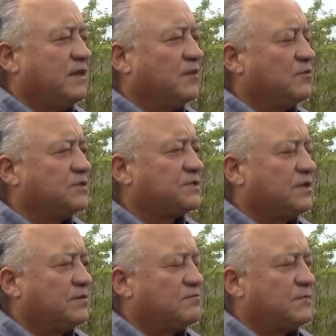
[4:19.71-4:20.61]
It was
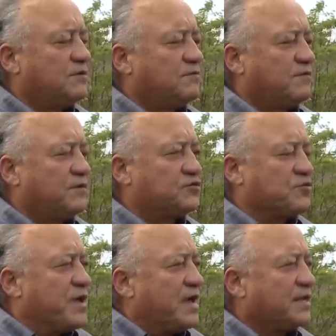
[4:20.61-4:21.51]
a very
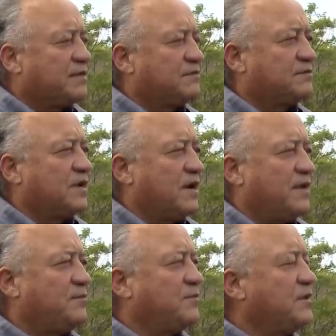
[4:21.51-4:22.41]
traumatic
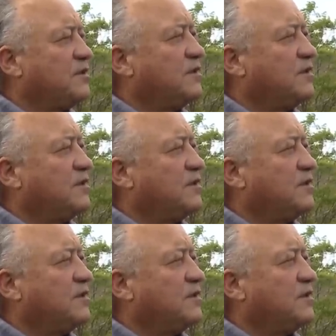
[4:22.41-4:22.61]
time